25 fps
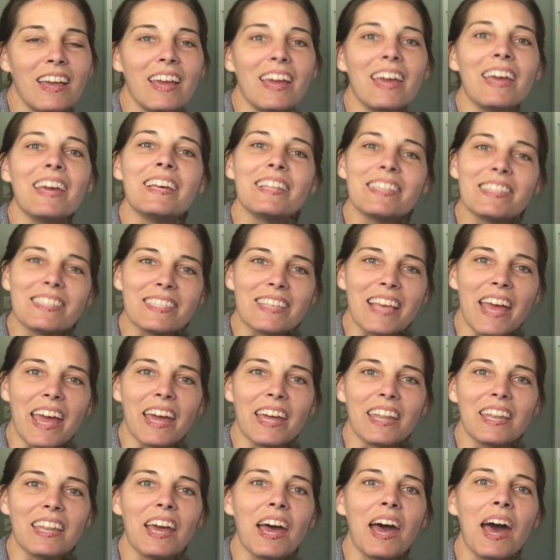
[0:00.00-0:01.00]
It's
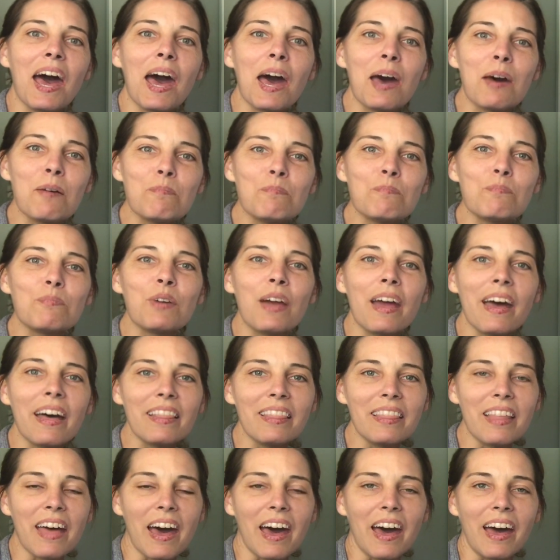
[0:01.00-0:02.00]
an
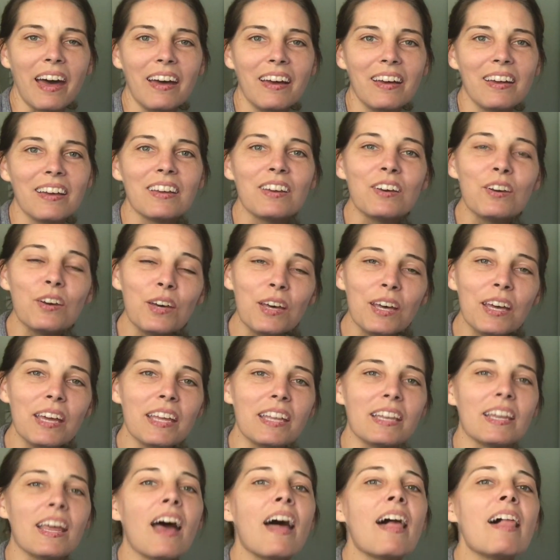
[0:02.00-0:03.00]
umbrella.
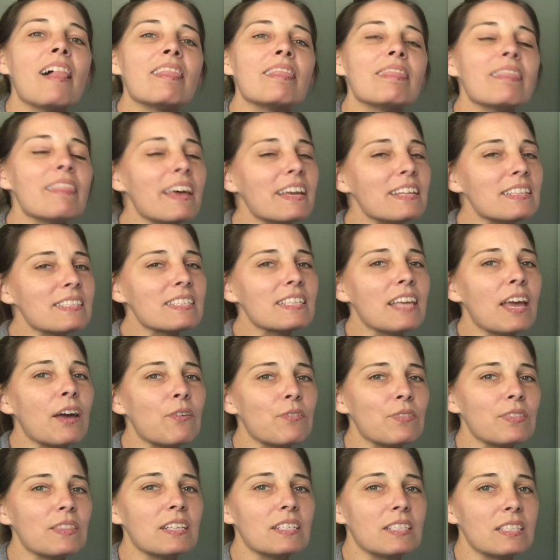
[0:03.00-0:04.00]
Good. Let's
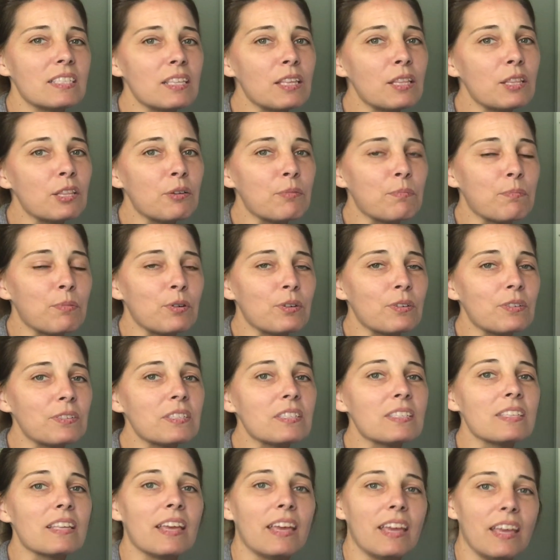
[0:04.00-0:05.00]
count the
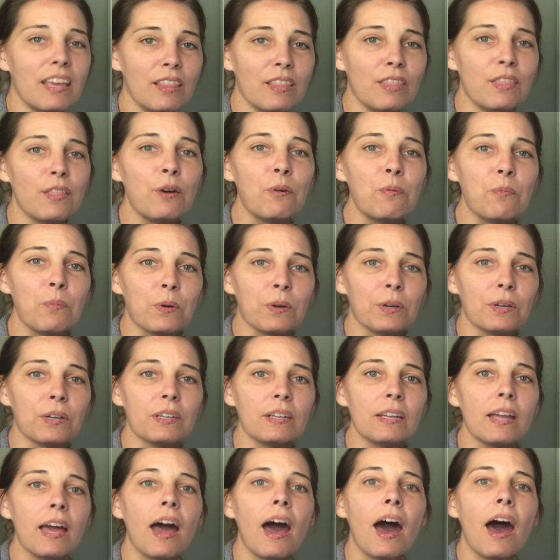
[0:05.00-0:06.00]
syllables in the
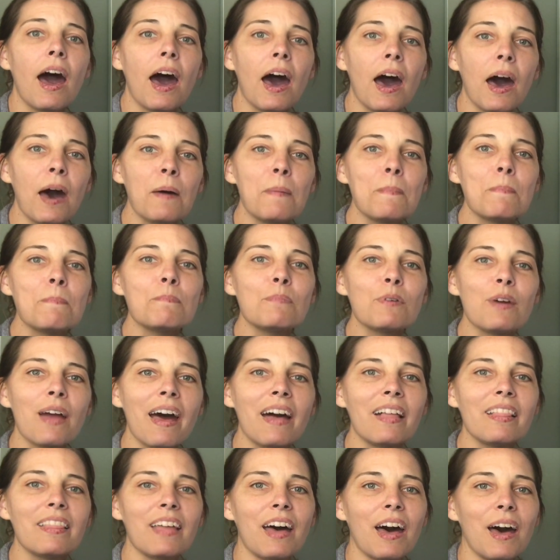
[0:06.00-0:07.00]
word
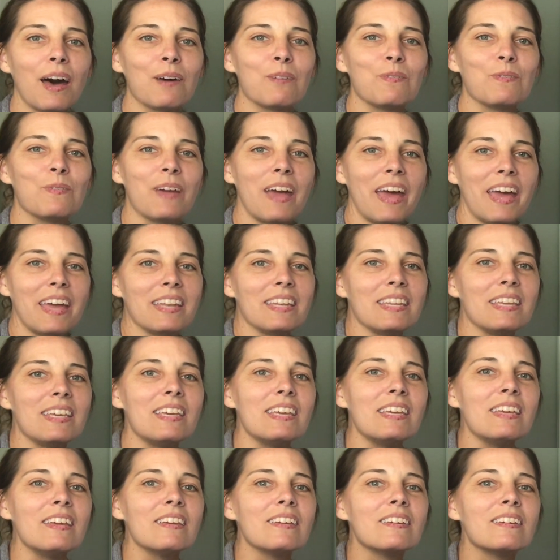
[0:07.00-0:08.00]
umbrella.
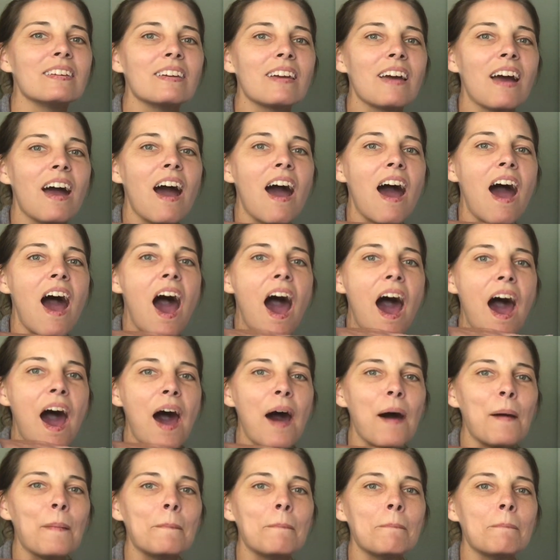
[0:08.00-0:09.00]
Ready?
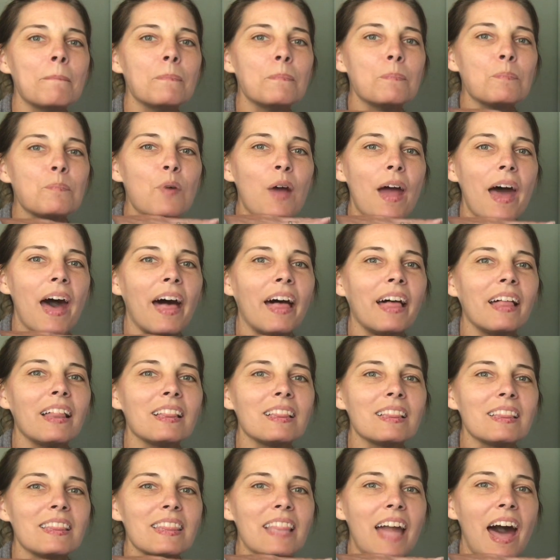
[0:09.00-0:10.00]

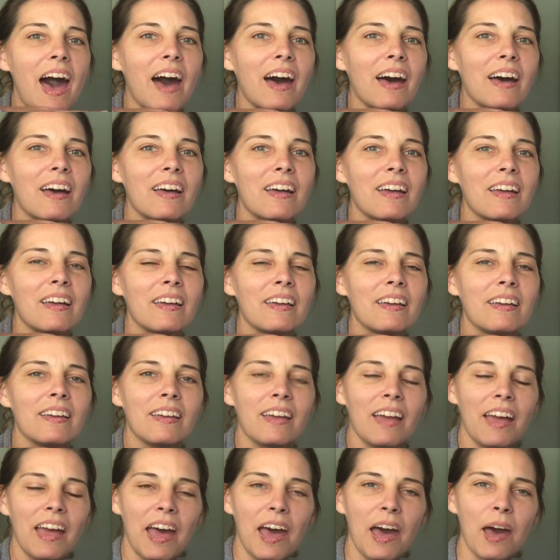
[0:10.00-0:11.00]
Umbrella.
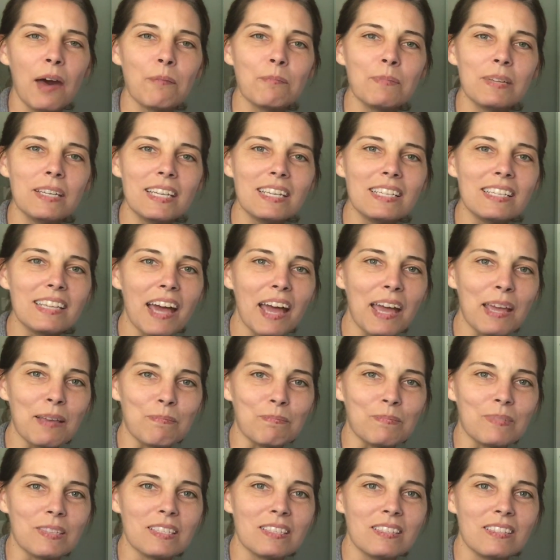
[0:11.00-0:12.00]
How many
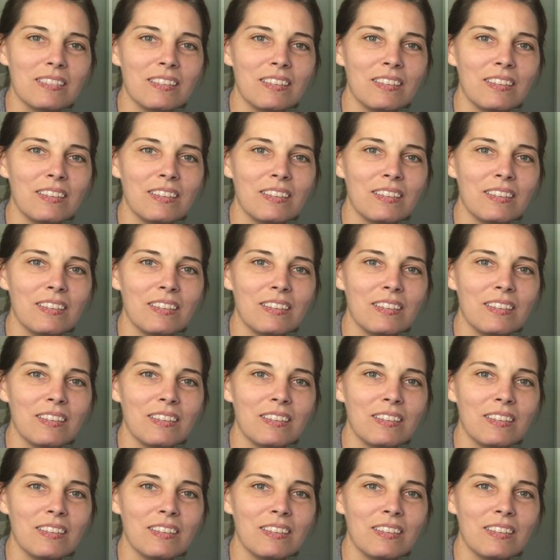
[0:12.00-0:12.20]
times?